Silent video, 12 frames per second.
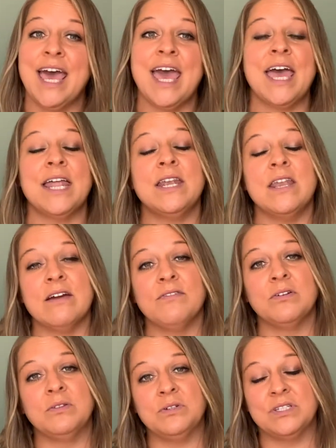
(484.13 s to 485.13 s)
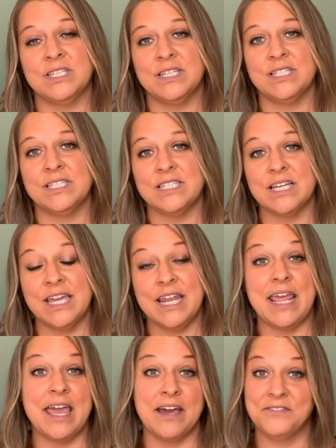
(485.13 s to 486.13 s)
and never losing sight
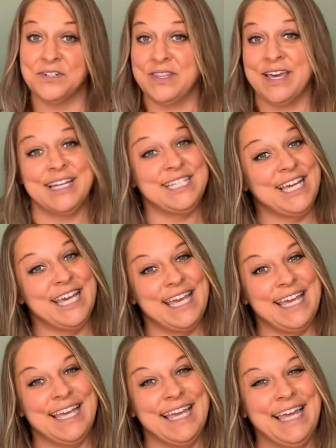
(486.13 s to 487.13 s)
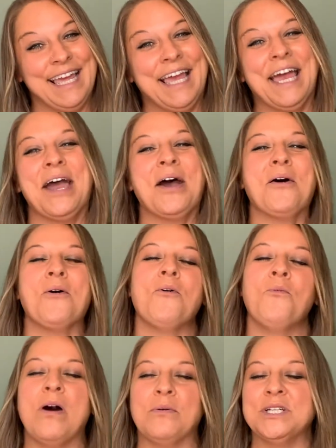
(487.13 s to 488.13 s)
after that day
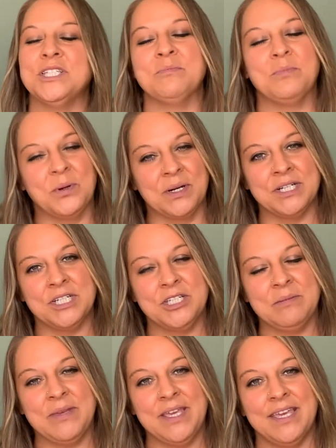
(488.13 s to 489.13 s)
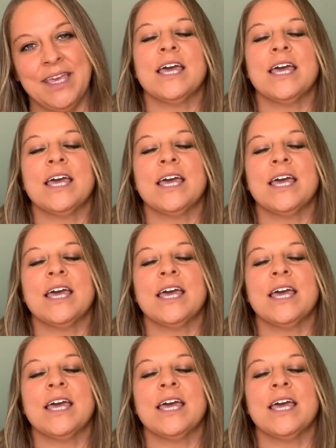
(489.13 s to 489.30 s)
what was important to me.